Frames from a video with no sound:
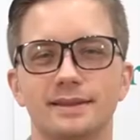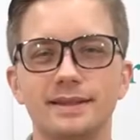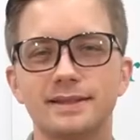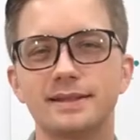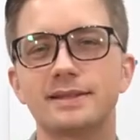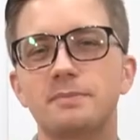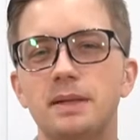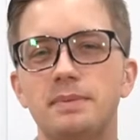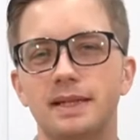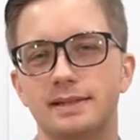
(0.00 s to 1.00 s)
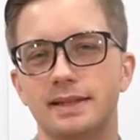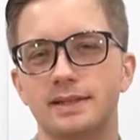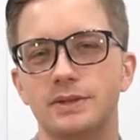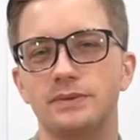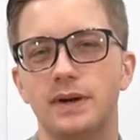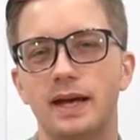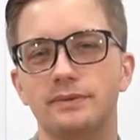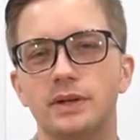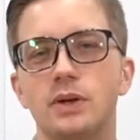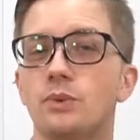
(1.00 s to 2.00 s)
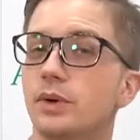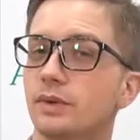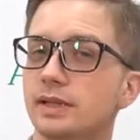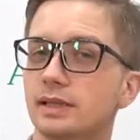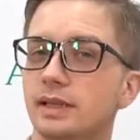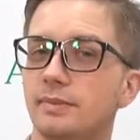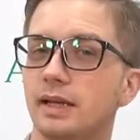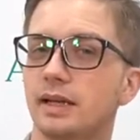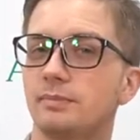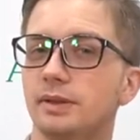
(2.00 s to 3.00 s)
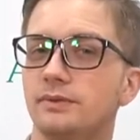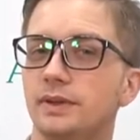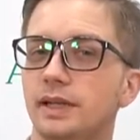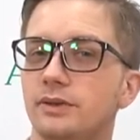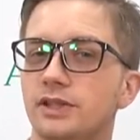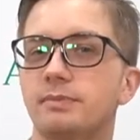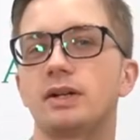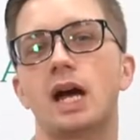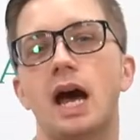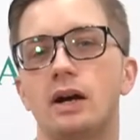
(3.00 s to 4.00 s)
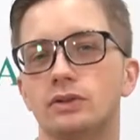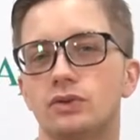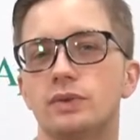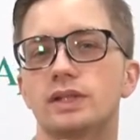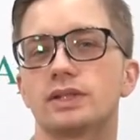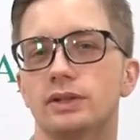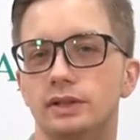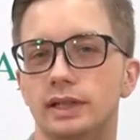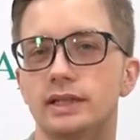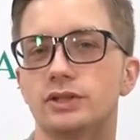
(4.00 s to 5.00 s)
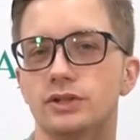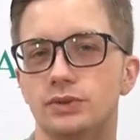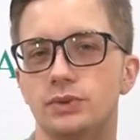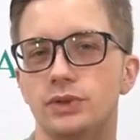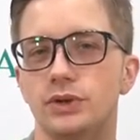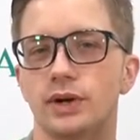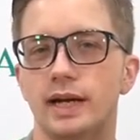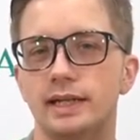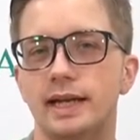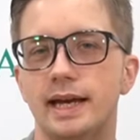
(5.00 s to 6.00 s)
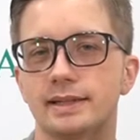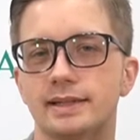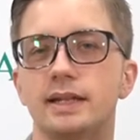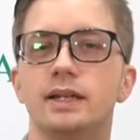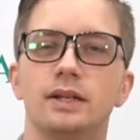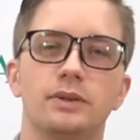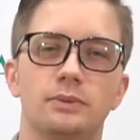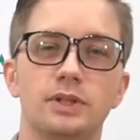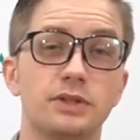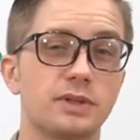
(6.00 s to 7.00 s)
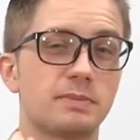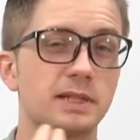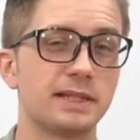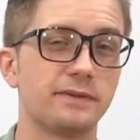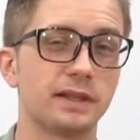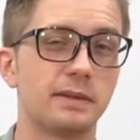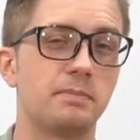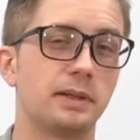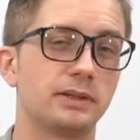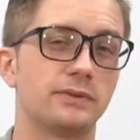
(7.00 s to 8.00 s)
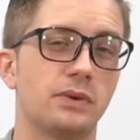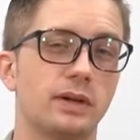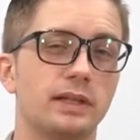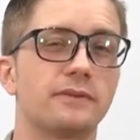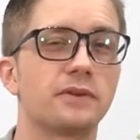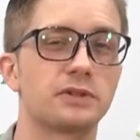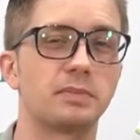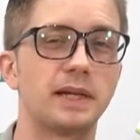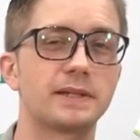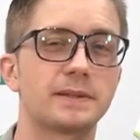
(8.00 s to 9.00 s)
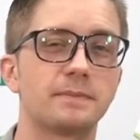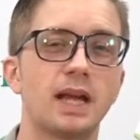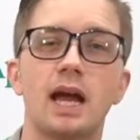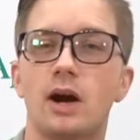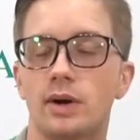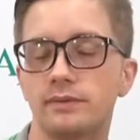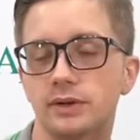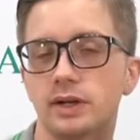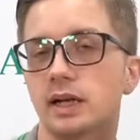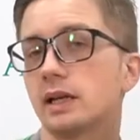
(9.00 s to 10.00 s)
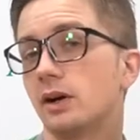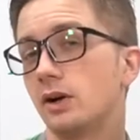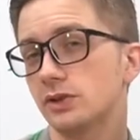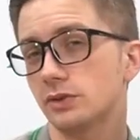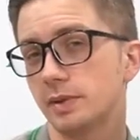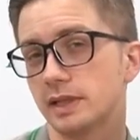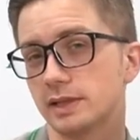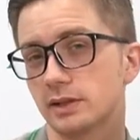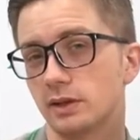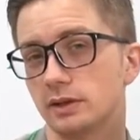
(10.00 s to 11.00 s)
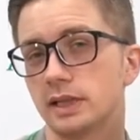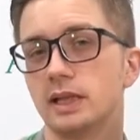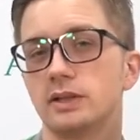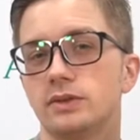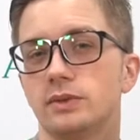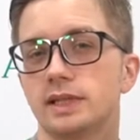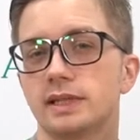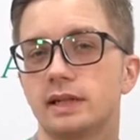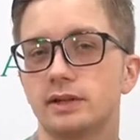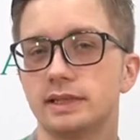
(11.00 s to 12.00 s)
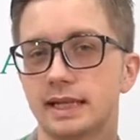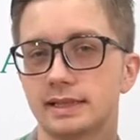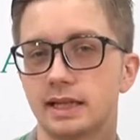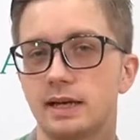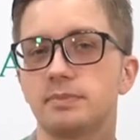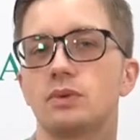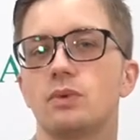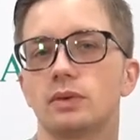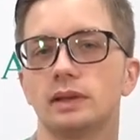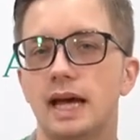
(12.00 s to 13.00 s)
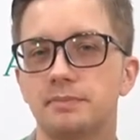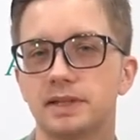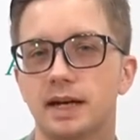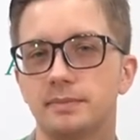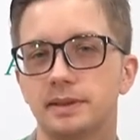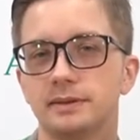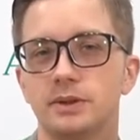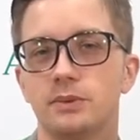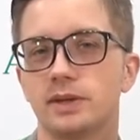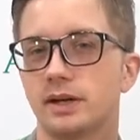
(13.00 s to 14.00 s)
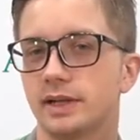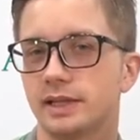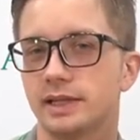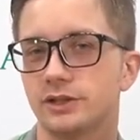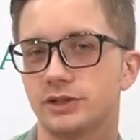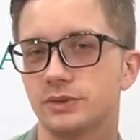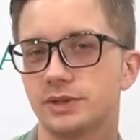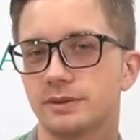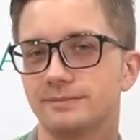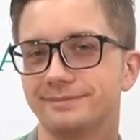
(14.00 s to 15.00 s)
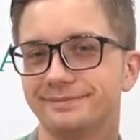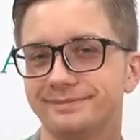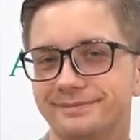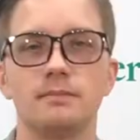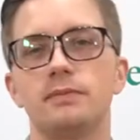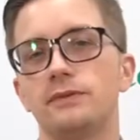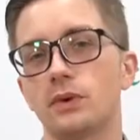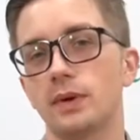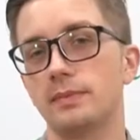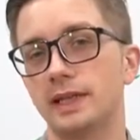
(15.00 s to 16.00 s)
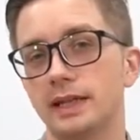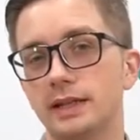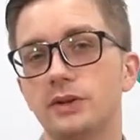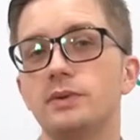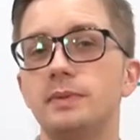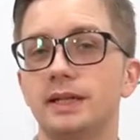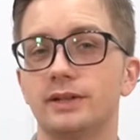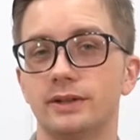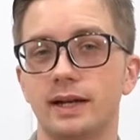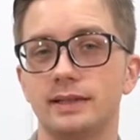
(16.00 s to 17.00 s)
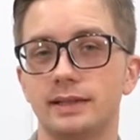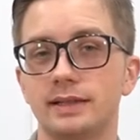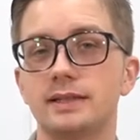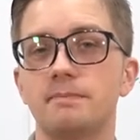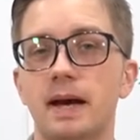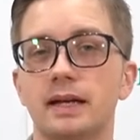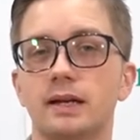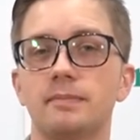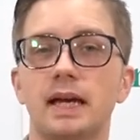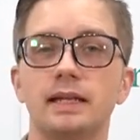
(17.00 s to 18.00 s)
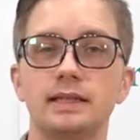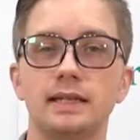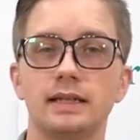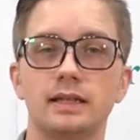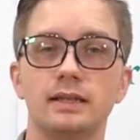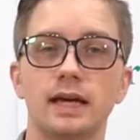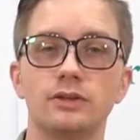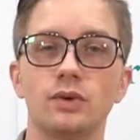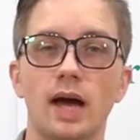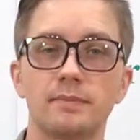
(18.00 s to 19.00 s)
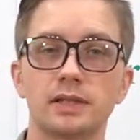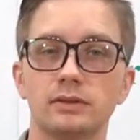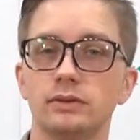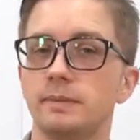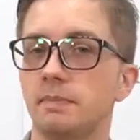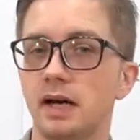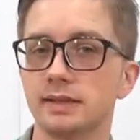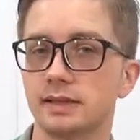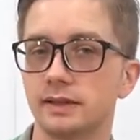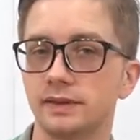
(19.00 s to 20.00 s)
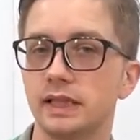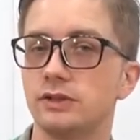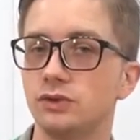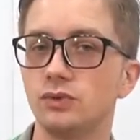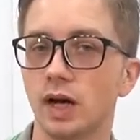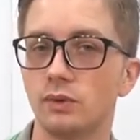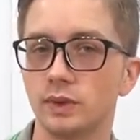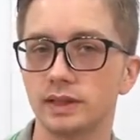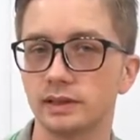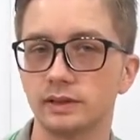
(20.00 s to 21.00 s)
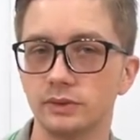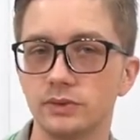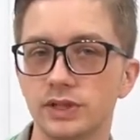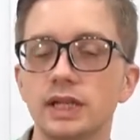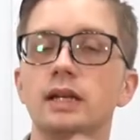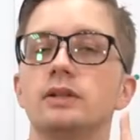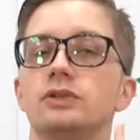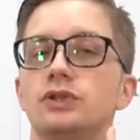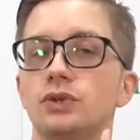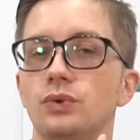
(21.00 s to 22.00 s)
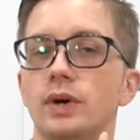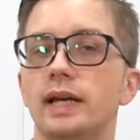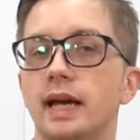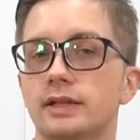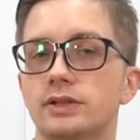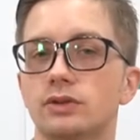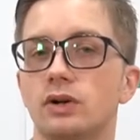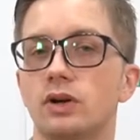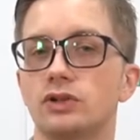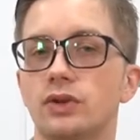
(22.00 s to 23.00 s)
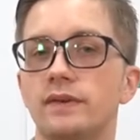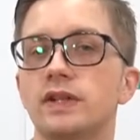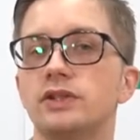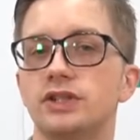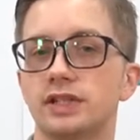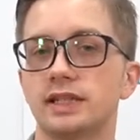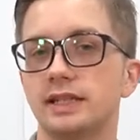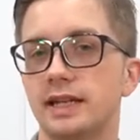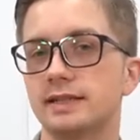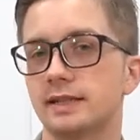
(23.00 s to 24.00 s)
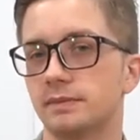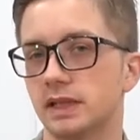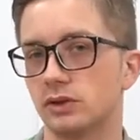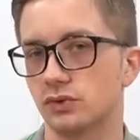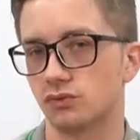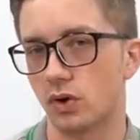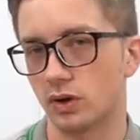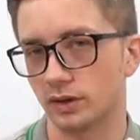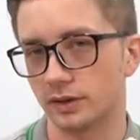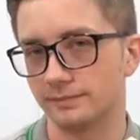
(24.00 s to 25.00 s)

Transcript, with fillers: This is the PPSS25. We recently made a couple of videos about how to install it to your NAS, which it was specifically built for in the first place. However, it can also be installed to a standard desktop or laptop without any issues. Before we begin, it would be a good idea to back up any data that you absolutely positively do not want to lose to an external hard drive just in case something goes wrong.